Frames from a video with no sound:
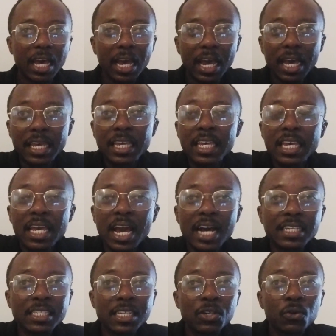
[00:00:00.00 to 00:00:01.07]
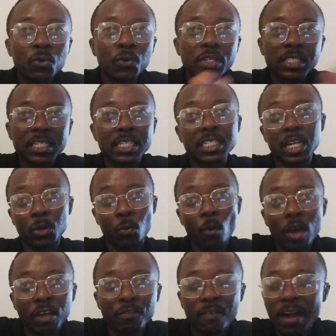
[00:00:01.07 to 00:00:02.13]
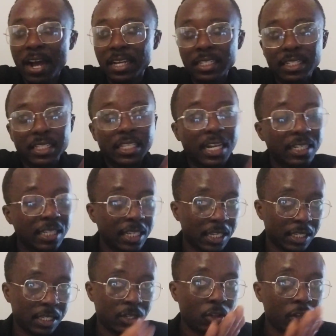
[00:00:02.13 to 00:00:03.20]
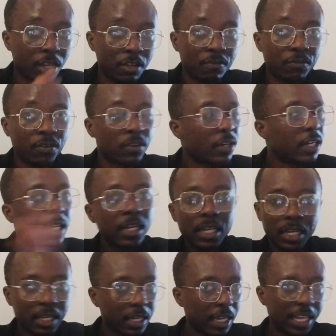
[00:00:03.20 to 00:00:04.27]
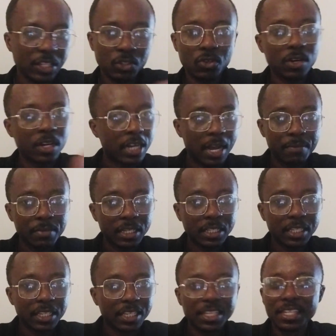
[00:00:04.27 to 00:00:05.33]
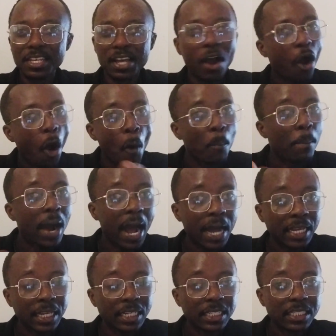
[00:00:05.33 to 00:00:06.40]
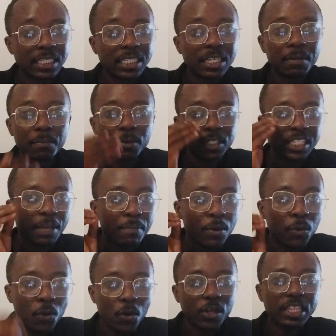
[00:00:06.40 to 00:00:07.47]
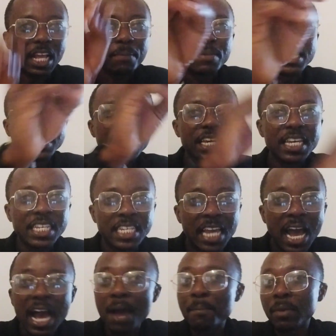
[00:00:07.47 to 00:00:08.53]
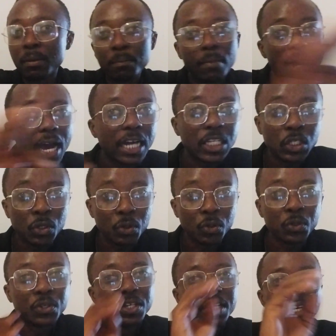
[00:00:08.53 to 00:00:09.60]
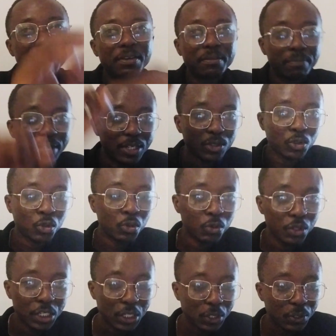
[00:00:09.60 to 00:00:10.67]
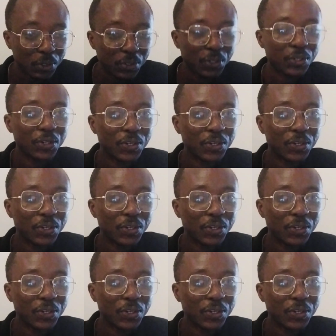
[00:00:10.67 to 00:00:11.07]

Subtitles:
and he hasn't gotten the wealth that he is looking for, he is not coming. On by it. Semi kotna minye ya me ma you min tu yo